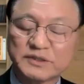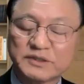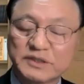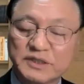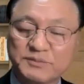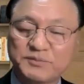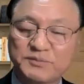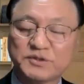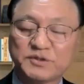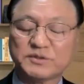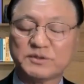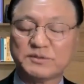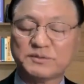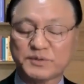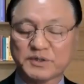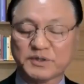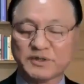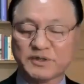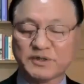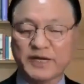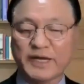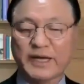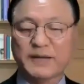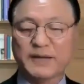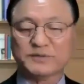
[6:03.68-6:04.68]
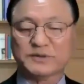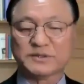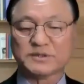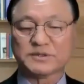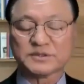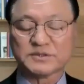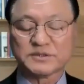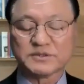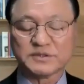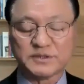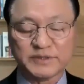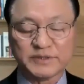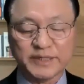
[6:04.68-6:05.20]
per individual per capita,
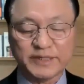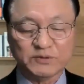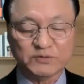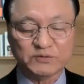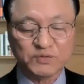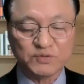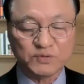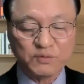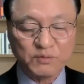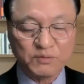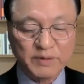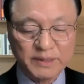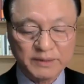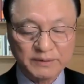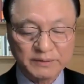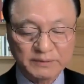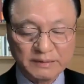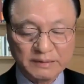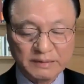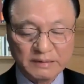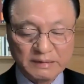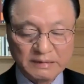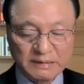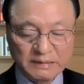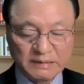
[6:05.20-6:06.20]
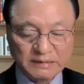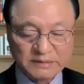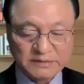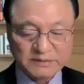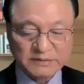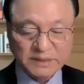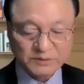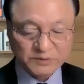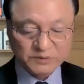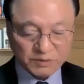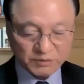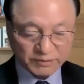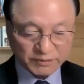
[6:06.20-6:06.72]
30 to 1.
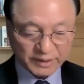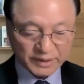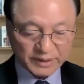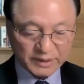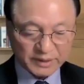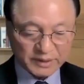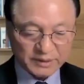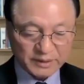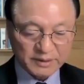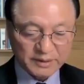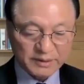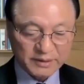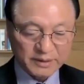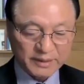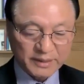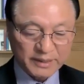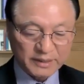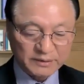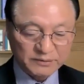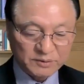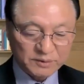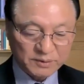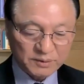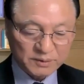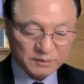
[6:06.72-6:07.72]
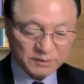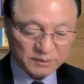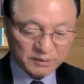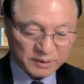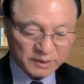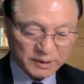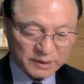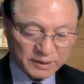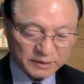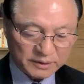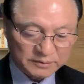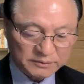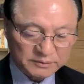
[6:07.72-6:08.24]
South Korea can
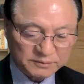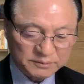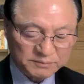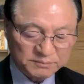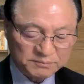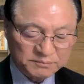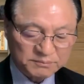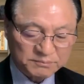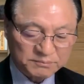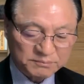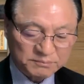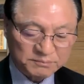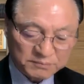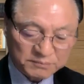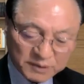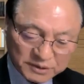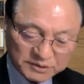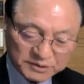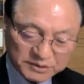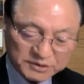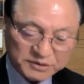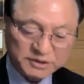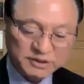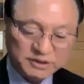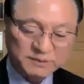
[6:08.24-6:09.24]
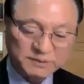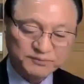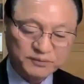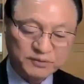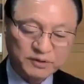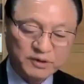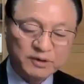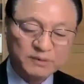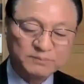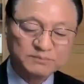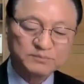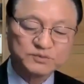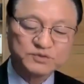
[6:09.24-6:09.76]
learn much
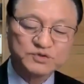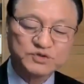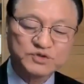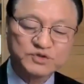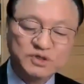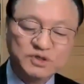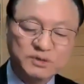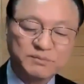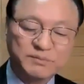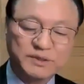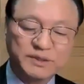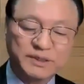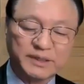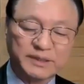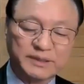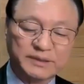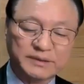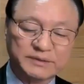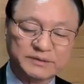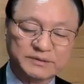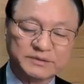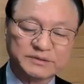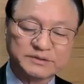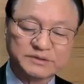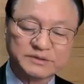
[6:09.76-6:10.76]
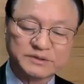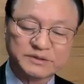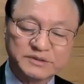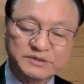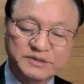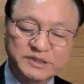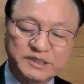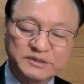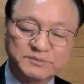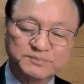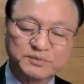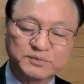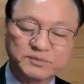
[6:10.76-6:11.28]
from Germany's
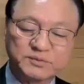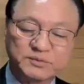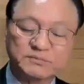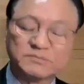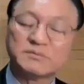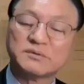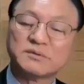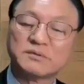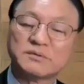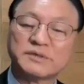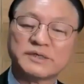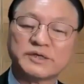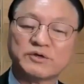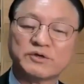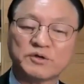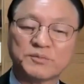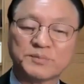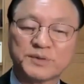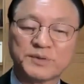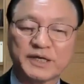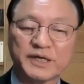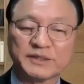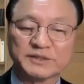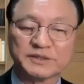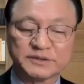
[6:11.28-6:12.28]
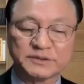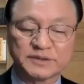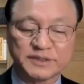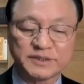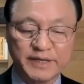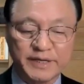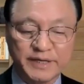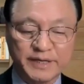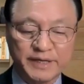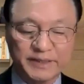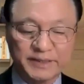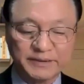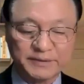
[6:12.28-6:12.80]
successful
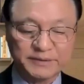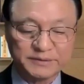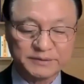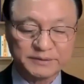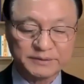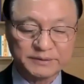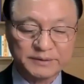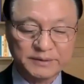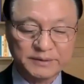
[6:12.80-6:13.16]
reunification case.